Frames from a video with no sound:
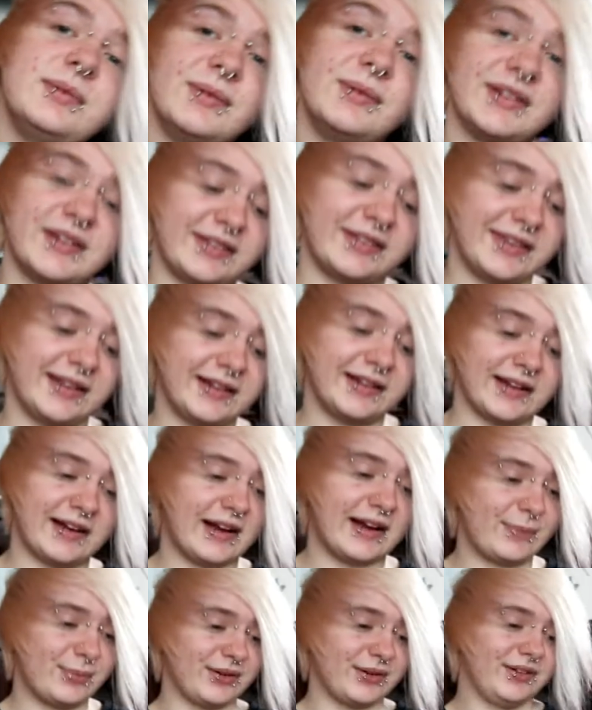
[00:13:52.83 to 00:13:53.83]
was a thing that
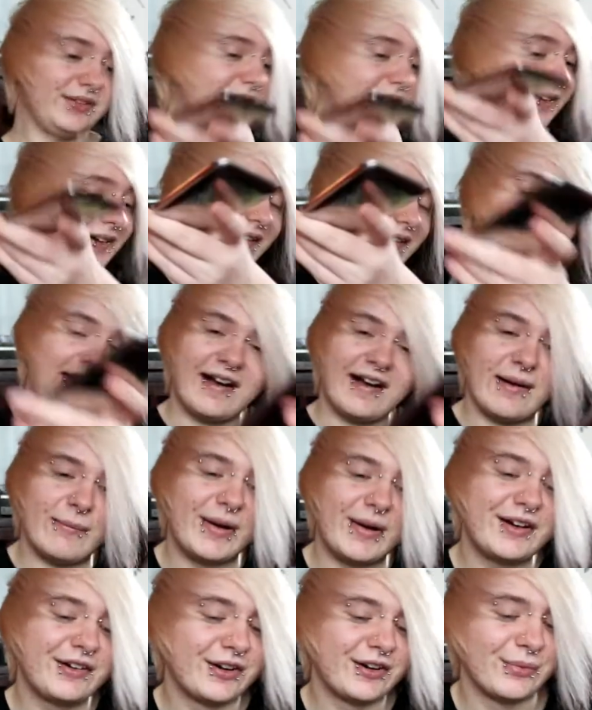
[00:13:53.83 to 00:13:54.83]
happened. I
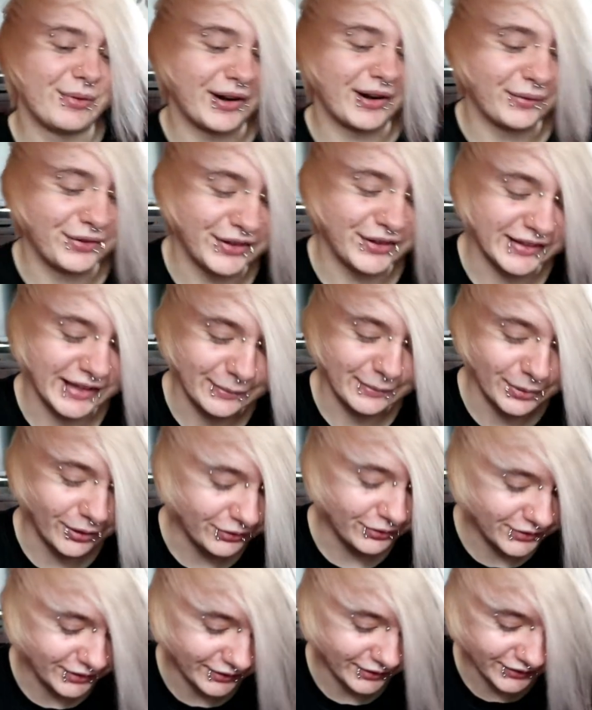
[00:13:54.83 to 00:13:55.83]
don't know what I was thinking
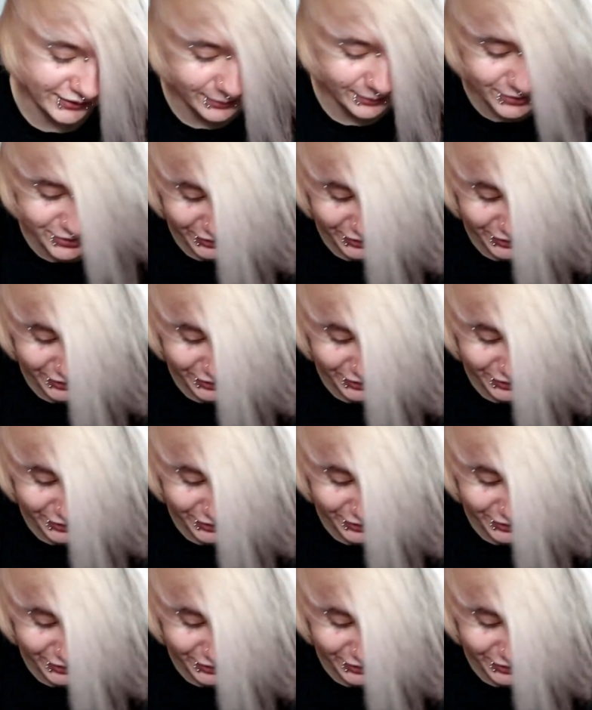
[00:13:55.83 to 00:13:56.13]
posting this image